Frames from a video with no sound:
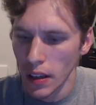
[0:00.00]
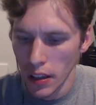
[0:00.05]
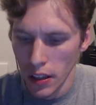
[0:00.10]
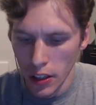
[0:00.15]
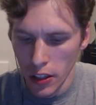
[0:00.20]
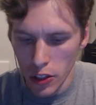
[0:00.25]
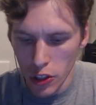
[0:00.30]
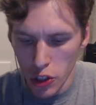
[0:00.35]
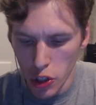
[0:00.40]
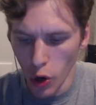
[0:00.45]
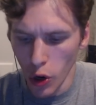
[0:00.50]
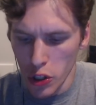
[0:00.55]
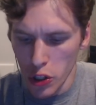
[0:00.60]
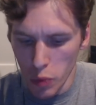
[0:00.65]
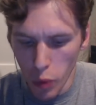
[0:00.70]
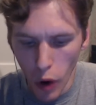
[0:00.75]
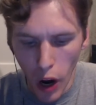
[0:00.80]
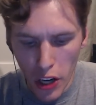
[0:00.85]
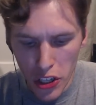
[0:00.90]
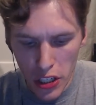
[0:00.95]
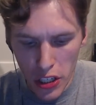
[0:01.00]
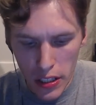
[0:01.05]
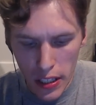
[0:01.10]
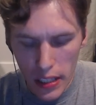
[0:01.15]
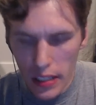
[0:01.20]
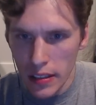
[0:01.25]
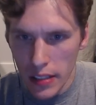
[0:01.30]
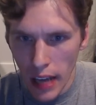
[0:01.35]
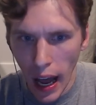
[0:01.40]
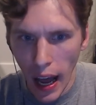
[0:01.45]
George Washington
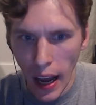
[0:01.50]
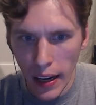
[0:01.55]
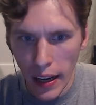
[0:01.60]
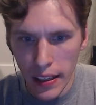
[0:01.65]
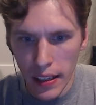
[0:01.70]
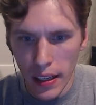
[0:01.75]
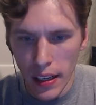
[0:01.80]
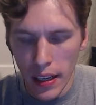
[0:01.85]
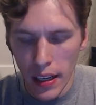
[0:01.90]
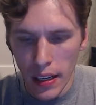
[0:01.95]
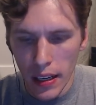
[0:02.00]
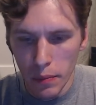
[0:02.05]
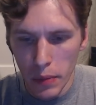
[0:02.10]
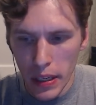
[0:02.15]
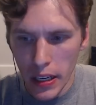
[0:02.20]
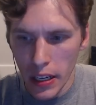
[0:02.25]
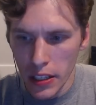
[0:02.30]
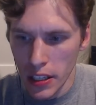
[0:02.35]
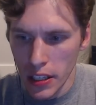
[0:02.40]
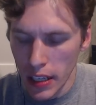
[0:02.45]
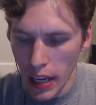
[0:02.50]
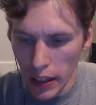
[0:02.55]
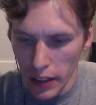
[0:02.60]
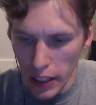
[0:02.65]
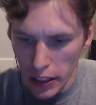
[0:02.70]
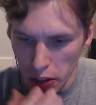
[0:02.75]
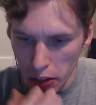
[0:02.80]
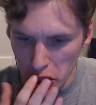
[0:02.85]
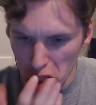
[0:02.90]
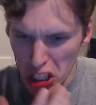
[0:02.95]
died because he got like
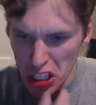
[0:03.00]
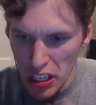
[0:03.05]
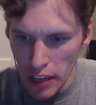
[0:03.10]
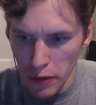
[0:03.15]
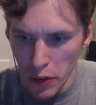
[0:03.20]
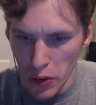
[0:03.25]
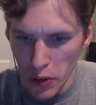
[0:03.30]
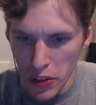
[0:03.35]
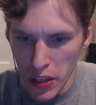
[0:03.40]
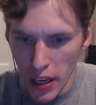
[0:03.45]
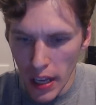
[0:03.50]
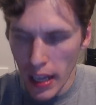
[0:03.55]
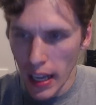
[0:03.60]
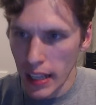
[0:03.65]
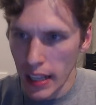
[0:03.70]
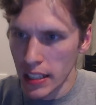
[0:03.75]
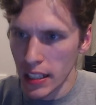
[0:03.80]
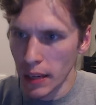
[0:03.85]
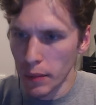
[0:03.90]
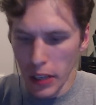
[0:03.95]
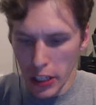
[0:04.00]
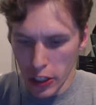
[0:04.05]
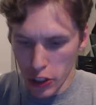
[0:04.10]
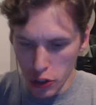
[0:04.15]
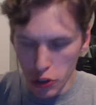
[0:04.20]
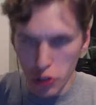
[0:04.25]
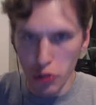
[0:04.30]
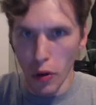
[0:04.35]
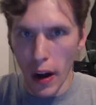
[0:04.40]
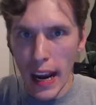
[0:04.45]
the sniffles and somebody
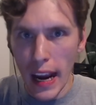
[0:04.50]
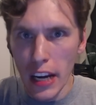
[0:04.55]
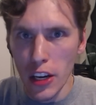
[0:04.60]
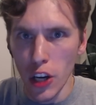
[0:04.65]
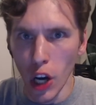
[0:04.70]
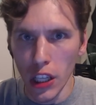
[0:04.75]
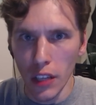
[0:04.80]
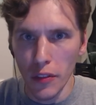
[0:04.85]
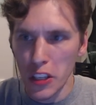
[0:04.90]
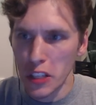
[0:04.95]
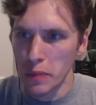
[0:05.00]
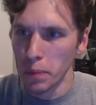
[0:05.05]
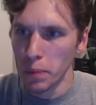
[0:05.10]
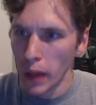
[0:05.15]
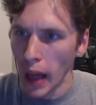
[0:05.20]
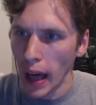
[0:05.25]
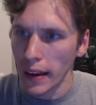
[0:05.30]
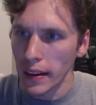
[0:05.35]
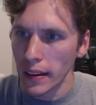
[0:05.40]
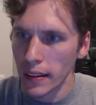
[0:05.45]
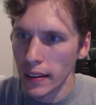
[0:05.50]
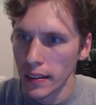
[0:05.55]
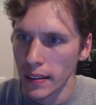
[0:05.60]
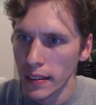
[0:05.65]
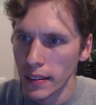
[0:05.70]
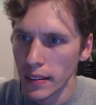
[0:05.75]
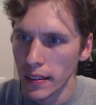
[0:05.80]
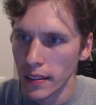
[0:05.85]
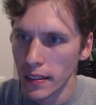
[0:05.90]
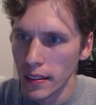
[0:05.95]
drained all of his blood.
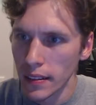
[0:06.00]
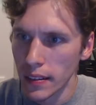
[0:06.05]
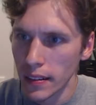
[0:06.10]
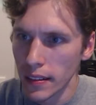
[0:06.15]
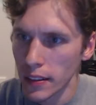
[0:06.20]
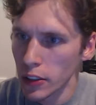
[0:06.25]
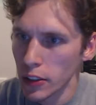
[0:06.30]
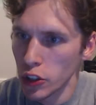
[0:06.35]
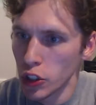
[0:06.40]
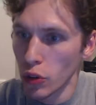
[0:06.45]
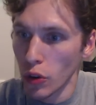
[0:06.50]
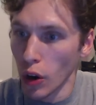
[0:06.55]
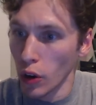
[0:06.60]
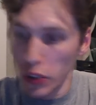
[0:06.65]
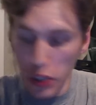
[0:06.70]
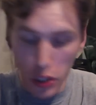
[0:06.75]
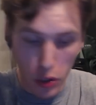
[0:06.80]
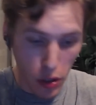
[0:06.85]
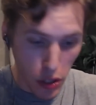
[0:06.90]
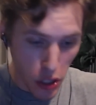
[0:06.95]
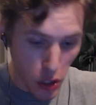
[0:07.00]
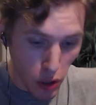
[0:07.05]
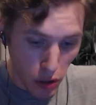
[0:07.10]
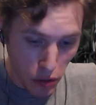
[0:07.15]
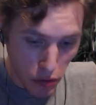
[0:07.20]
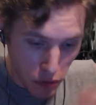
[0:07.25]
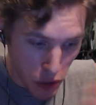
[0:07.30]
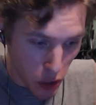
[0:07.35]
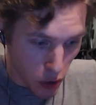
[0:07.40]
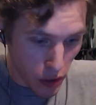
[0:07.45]
You're all, you're you're
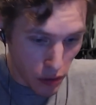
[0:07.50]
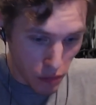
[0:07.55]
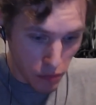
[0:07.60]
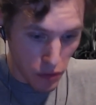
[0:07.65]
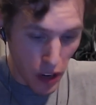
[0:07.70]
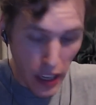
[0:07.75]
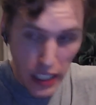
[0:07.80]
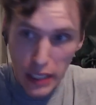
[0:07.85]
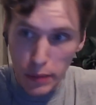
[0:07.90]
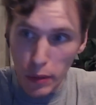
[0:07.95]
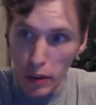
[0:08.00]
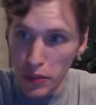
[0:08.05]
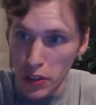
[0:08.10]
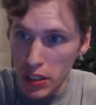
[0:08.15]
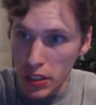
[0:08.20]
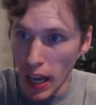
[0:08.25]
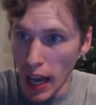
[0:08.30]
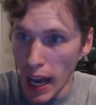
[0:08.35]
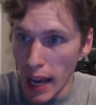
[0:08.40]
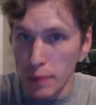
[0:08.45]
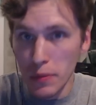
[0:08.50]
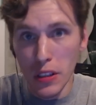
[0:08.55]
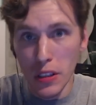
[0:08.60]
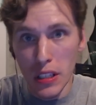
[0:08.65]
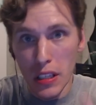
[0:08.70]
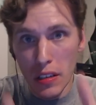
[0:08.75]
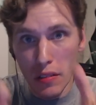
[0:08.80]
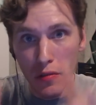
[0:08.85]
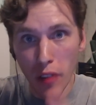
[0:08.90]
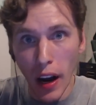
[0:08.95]
you're a victim of the times and the
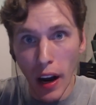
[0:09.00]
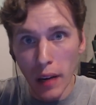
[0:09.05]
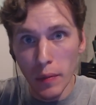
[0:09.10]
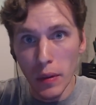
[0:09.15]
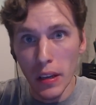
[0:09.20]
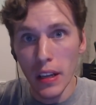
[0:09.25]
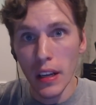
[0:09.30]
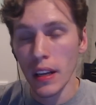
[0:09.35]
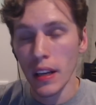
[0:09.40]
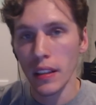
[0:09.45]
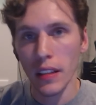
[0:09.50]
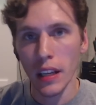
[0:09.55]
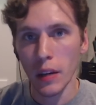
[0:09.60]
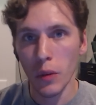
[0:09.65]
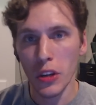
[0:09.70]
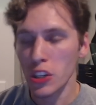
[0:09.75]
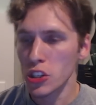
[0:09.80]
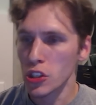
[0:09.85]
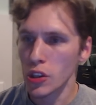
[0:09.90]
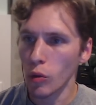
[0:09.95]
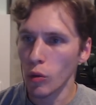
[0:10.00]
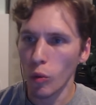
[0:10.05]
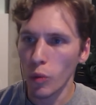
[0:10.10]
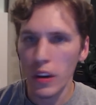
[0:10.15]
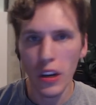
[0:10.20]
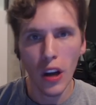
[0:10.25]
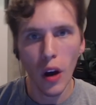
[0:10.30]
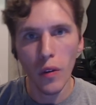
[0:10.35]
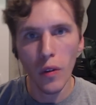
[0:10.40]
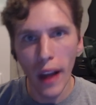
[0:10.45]
environment. Like we just know what we
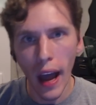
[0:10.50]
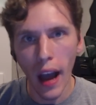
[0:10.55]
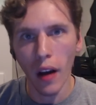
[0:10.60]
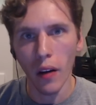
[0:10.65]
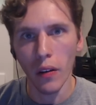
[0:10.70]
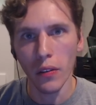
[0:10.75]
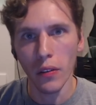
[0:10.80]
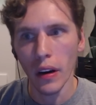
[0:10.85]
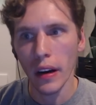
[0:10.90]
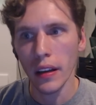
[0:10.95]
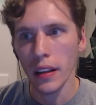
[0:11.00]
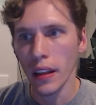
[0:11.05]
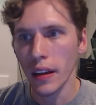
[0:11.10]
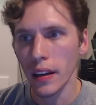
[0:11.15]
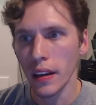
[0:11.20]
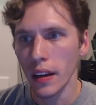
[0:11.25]
know now, right? Like